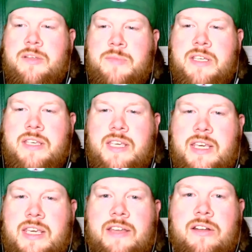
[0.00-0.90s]
going to be
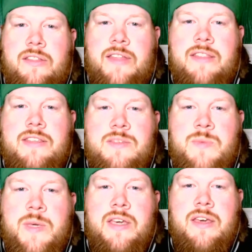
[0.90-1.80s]
keying in on that
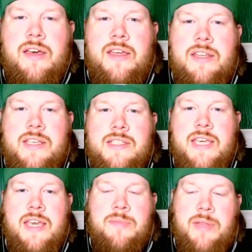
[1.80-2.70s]
this week in his
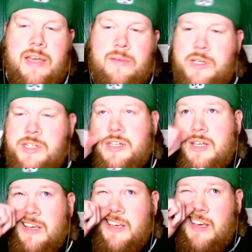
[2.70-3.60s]
game plan, which
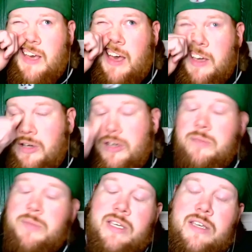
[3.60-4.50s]

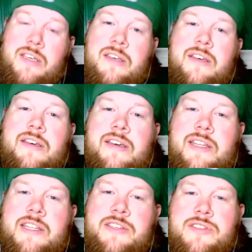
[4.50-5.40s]
could be
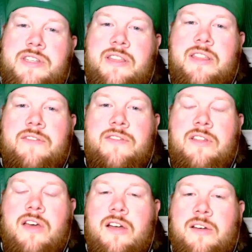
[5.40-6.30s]
an interesting thing for
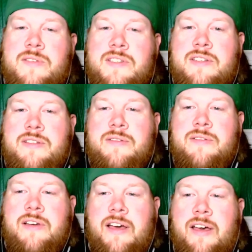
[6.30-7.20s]
the Argos
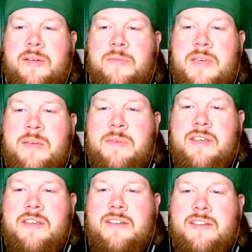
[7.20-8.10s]
to
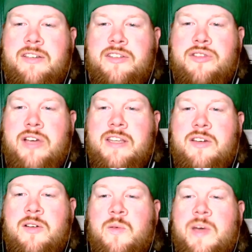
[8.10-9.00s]
maybe try
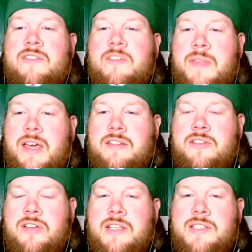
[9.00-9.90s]
to go away from that,
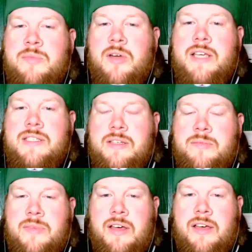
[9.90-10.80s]
to try to surprise
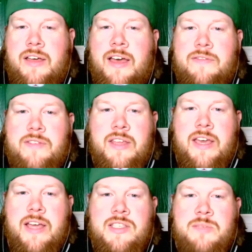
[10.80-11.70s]
them after
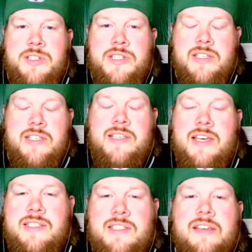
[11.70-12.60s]
they had so much
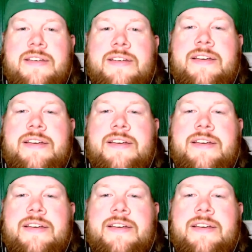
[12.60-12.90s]
success.